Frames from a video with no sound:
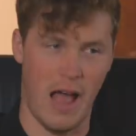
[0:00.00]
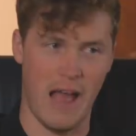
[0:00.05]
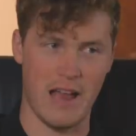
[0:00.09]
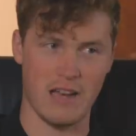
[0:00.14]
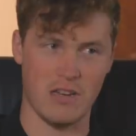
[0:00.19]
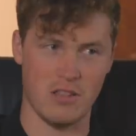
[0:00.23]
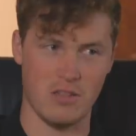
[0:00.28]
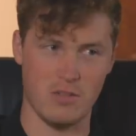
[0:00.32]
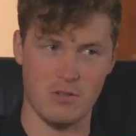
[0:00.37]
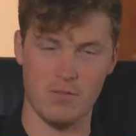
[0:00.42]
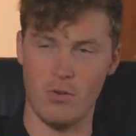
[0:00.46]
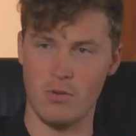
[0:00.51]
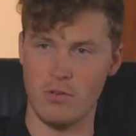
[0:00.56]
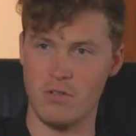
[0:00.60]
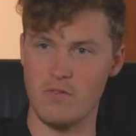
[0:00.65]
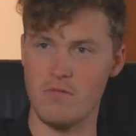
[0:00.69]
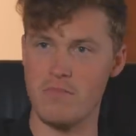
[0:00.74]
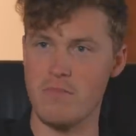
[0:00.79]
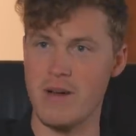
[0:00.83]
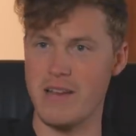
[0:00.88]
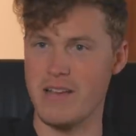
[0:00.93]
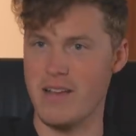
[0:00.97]
and the sport
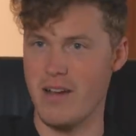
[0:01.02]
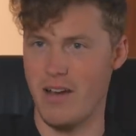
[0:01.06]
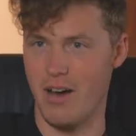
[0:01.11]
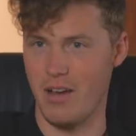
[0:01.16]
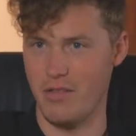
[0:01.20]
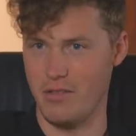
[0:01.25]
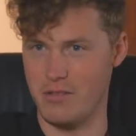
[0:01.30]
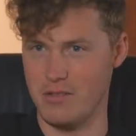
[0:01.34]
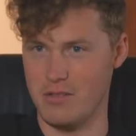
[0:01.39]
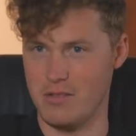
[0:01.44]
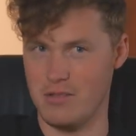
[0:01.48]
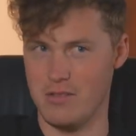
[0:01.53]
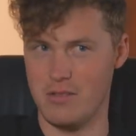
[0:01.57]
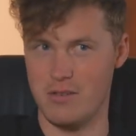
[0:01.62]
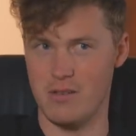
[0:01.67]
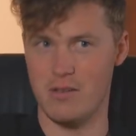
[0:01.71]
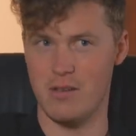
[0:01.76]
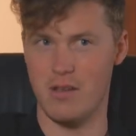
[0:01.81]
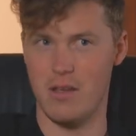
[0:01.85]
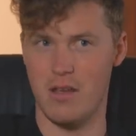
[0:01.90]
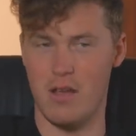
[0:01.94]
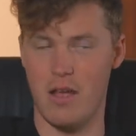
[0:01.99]
of many others?
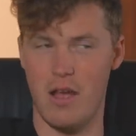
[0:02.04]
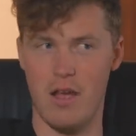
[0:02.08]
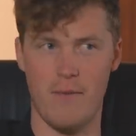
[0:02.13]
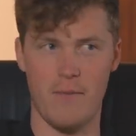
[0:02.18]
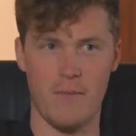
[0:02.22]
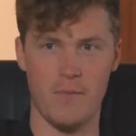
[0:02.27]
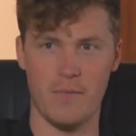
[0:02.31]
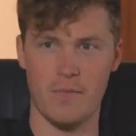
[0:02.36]
No, absolutely.